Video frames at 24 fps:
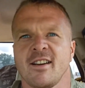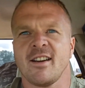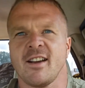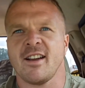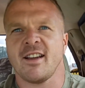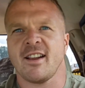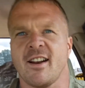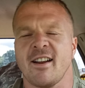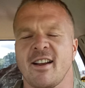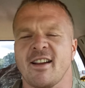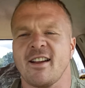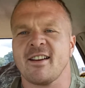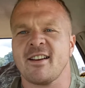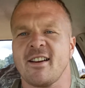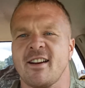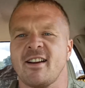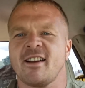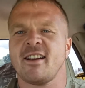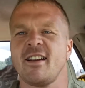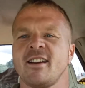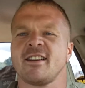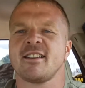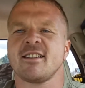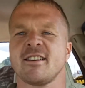And
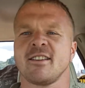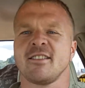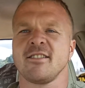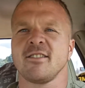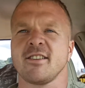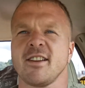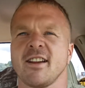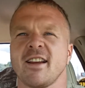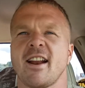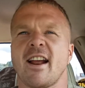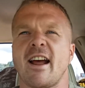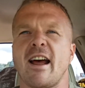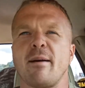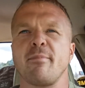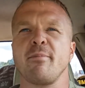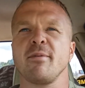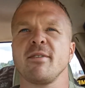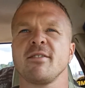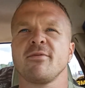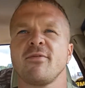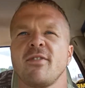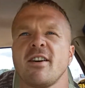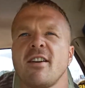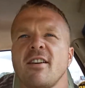I don't think it
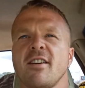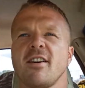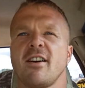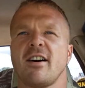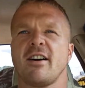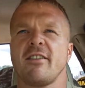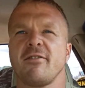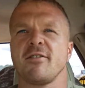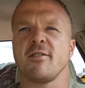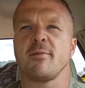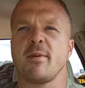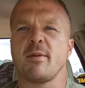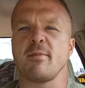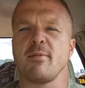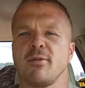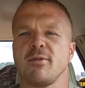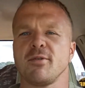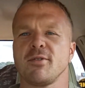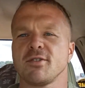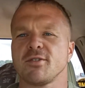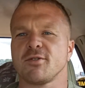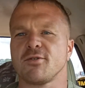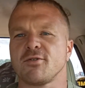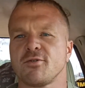happens very often to people
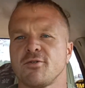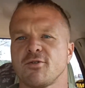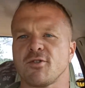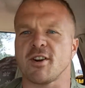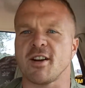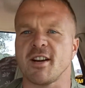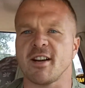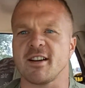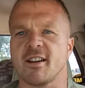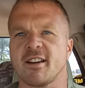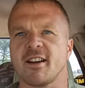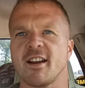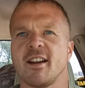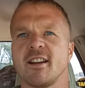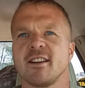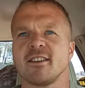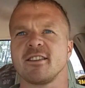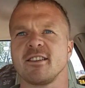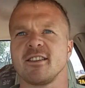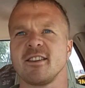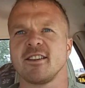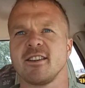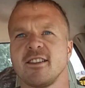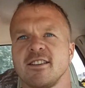who just drink
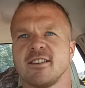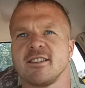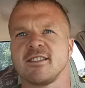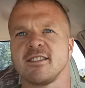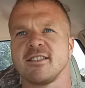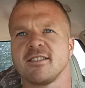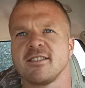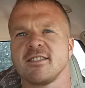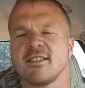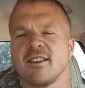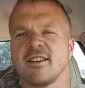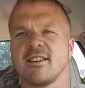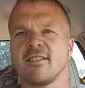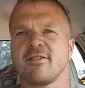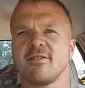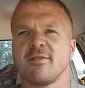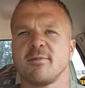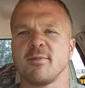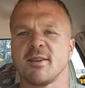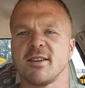occasionally and stuff.